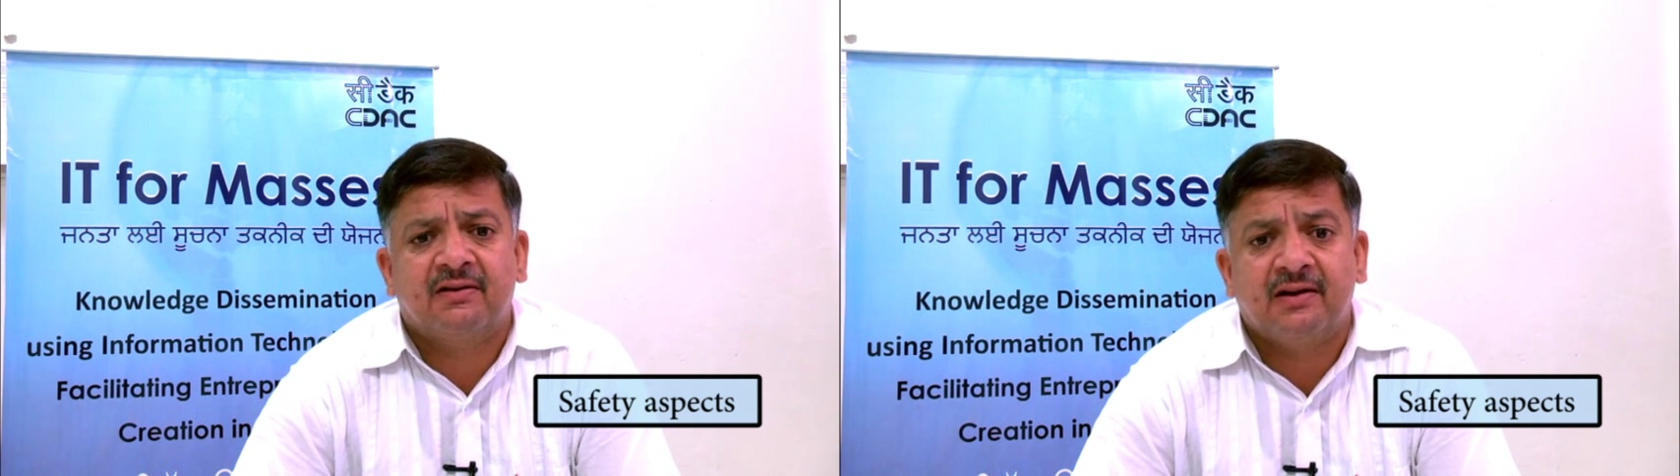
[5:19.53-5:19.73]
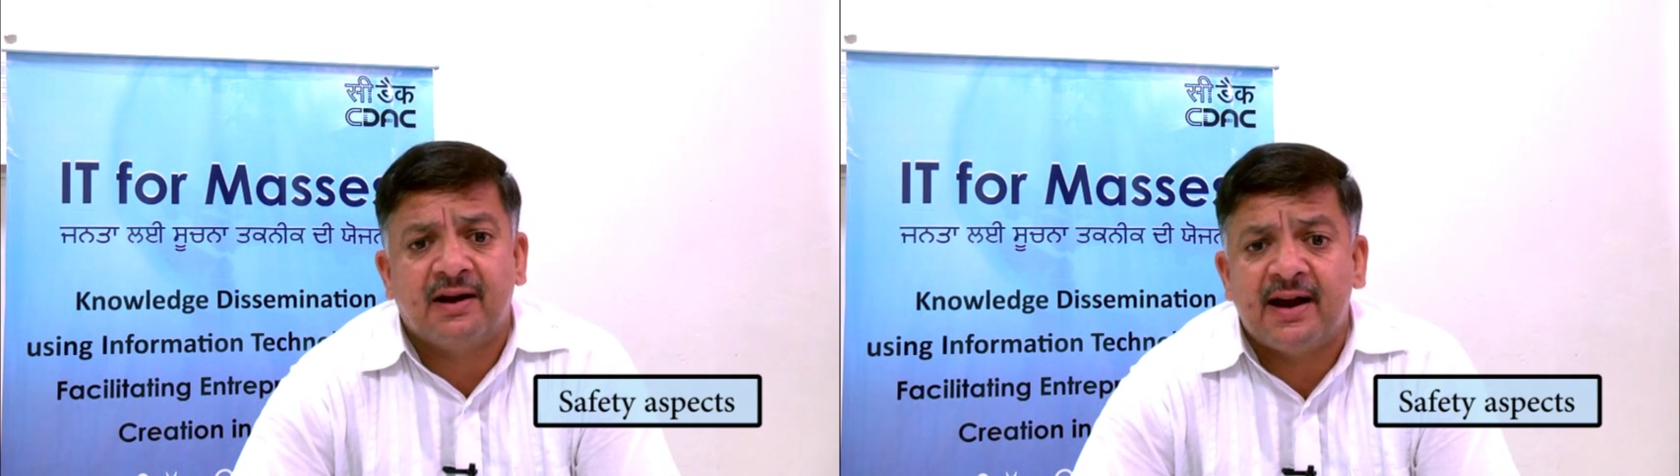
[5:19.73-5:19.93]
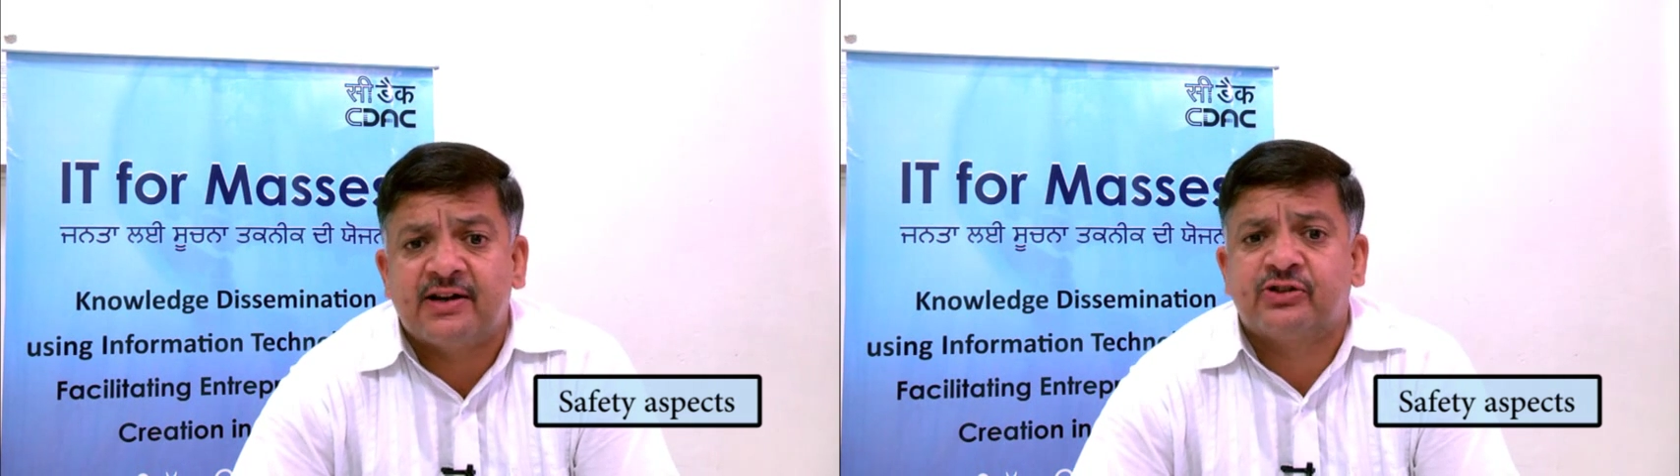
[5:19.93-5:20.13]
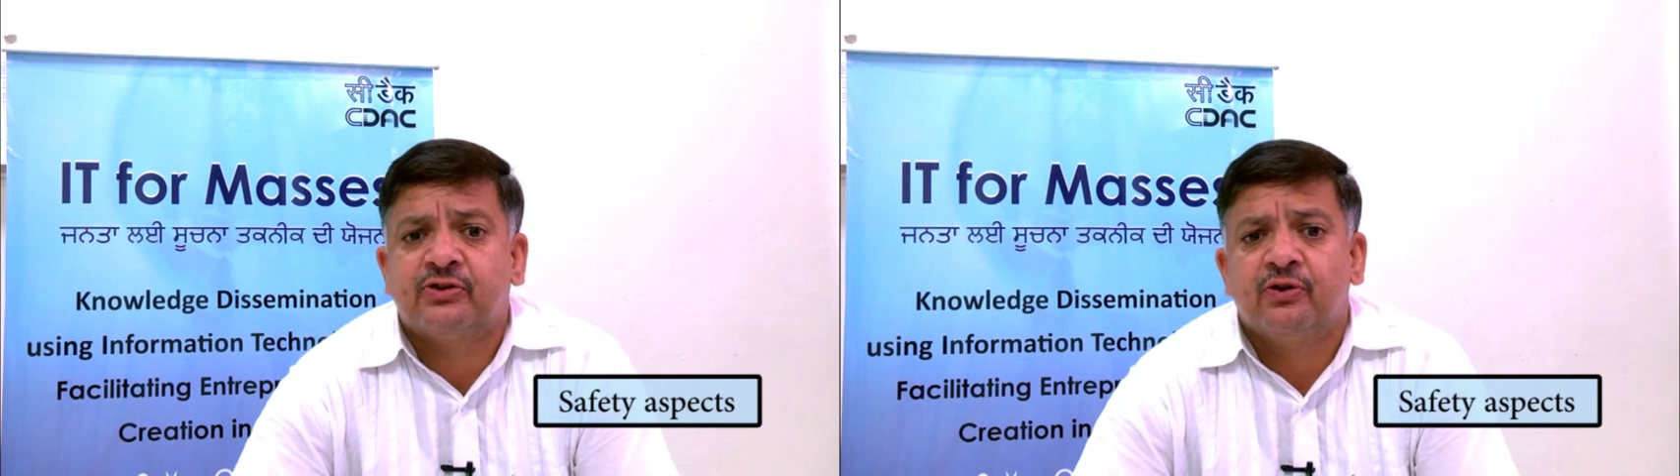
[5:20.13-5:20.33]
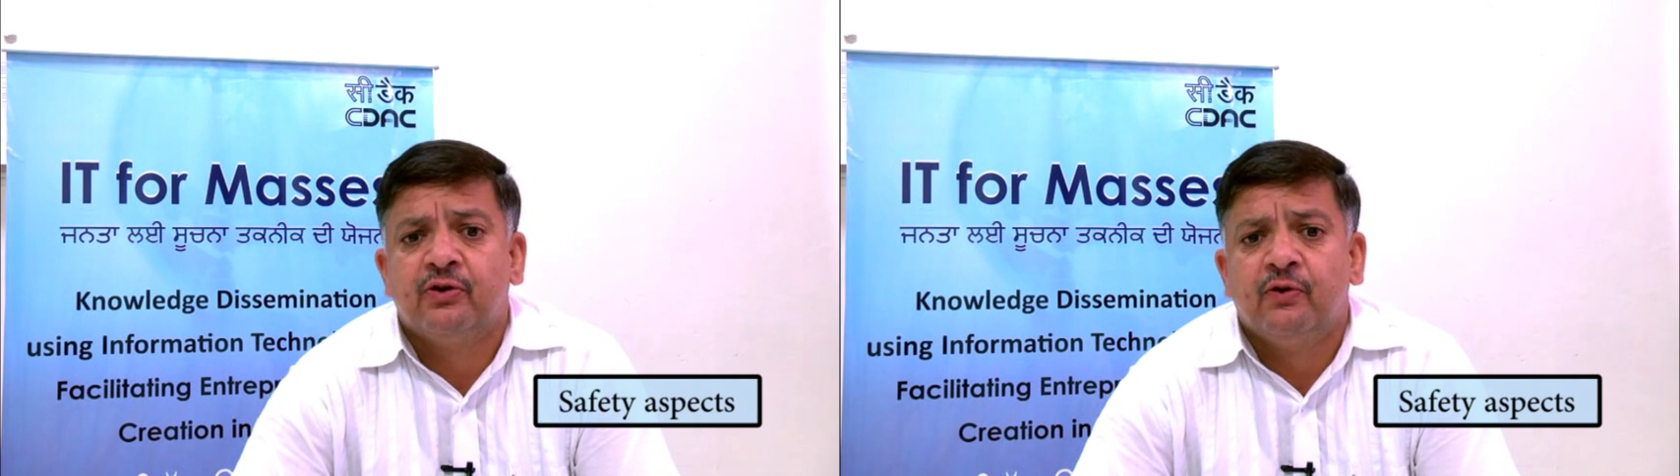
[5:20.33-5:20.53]
crates
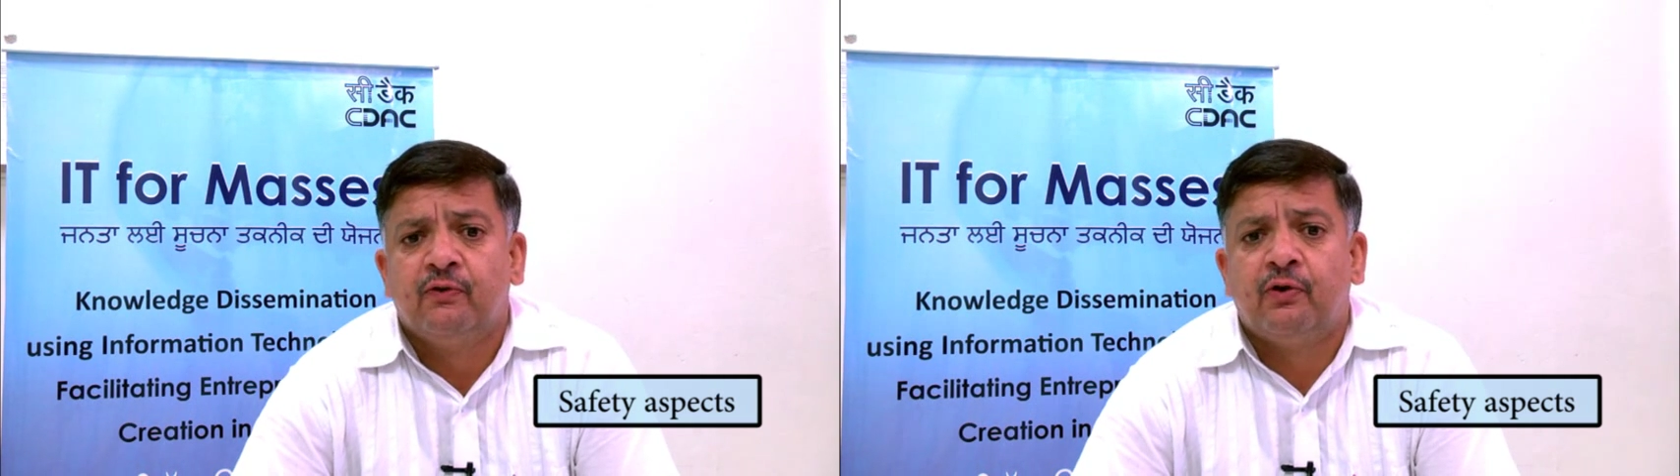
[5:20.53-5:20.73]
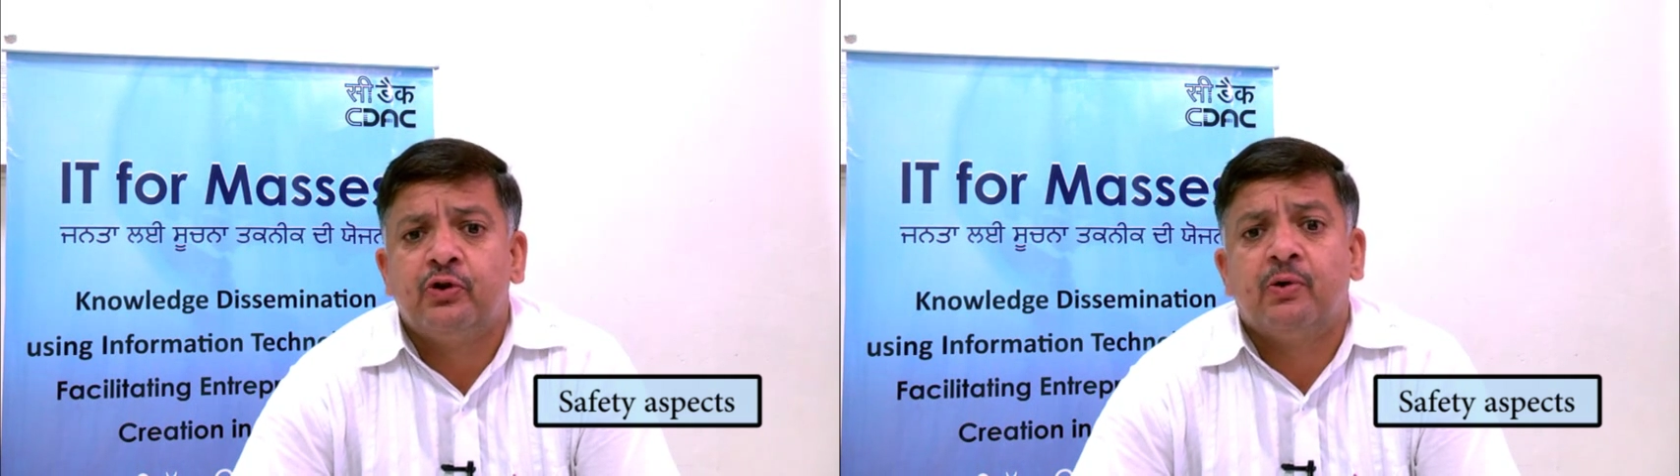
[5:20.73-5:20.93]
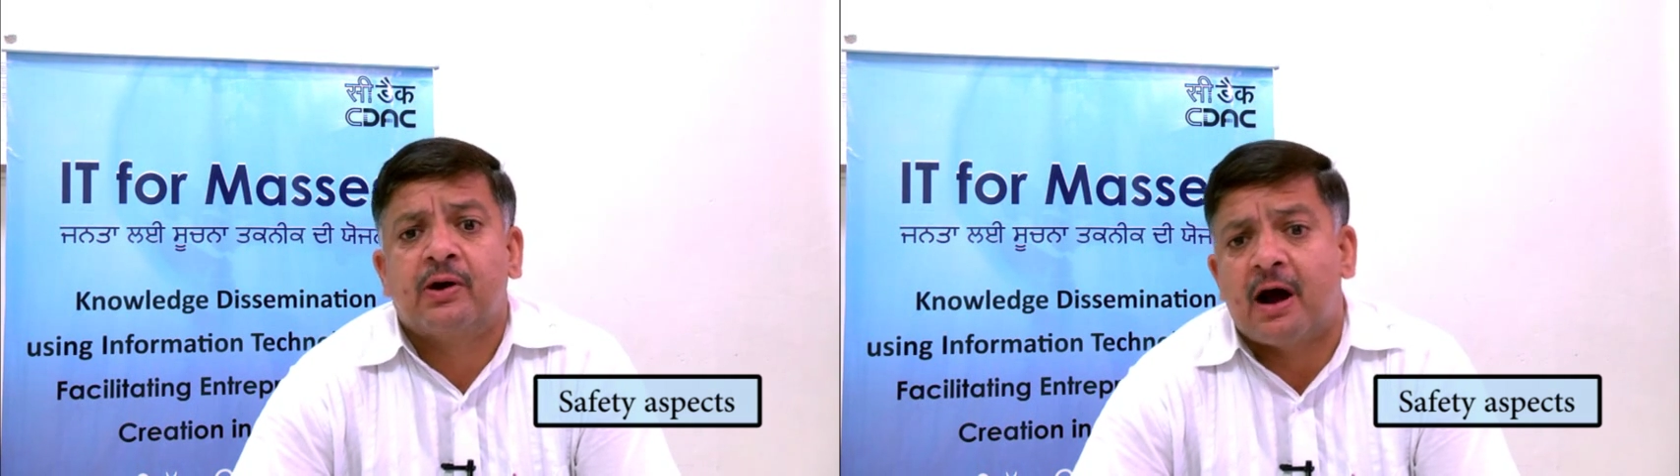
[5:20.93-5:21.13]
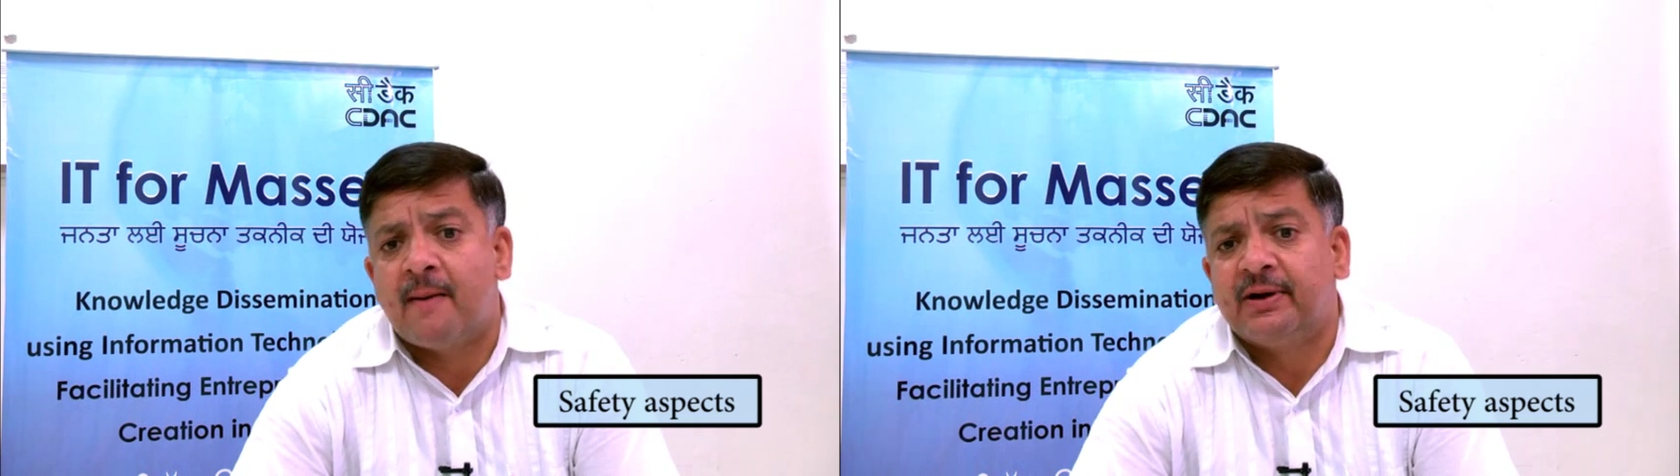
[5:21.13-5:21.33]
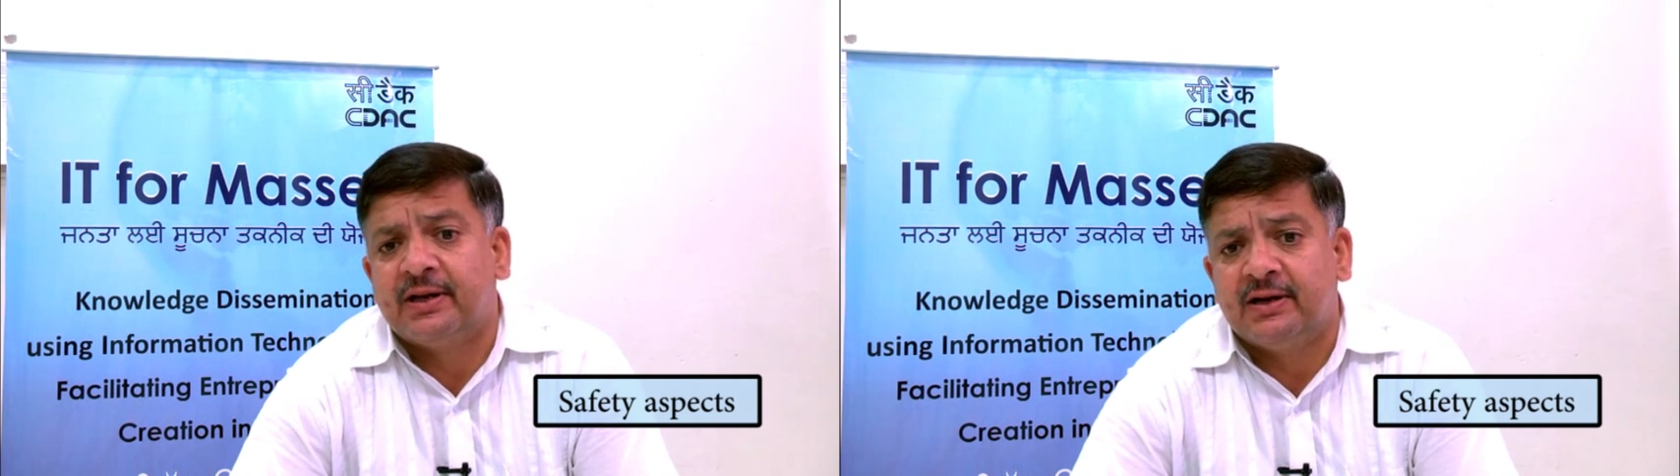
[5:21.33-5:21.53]
for your raw
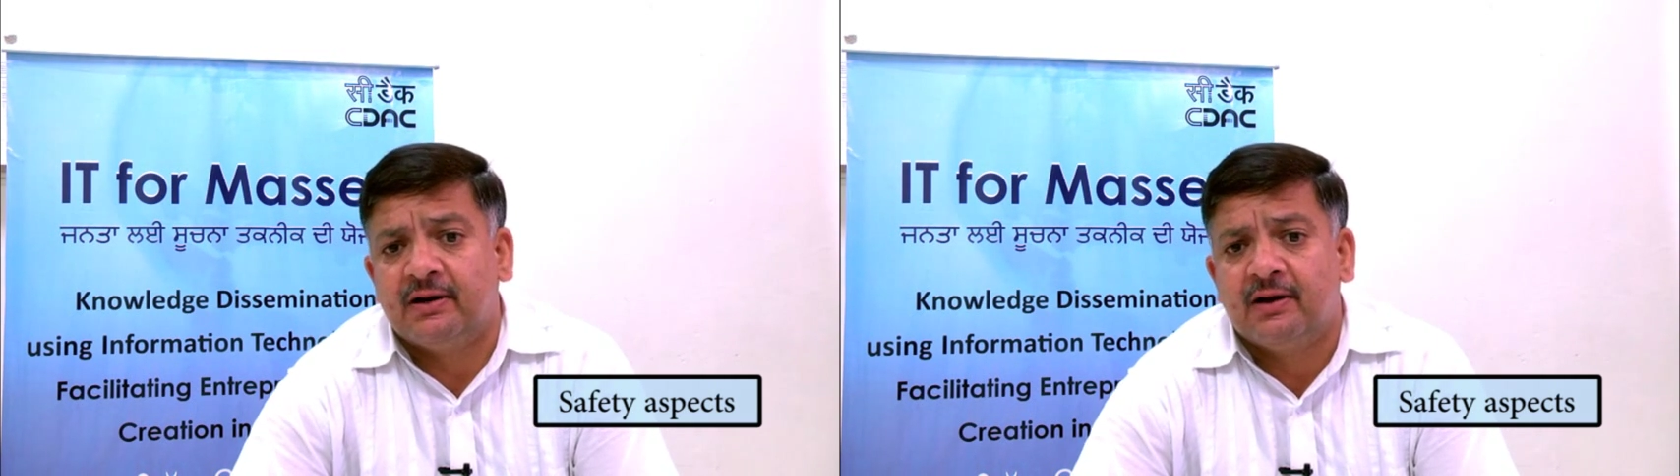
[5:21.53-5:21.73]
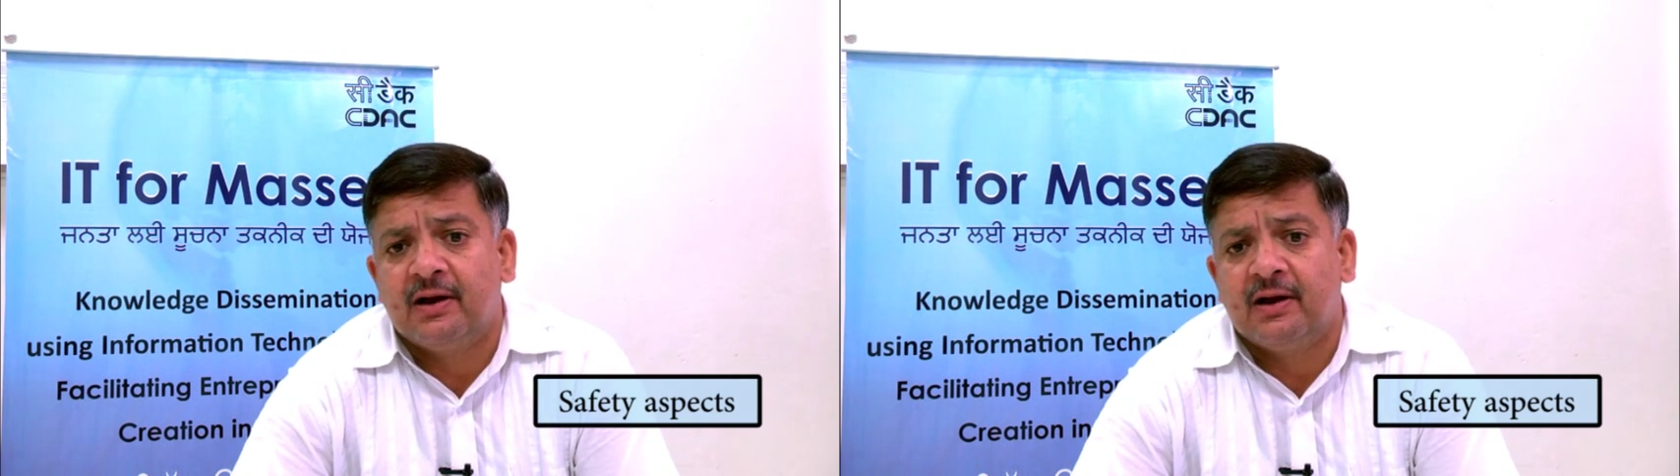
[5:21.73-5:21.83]
material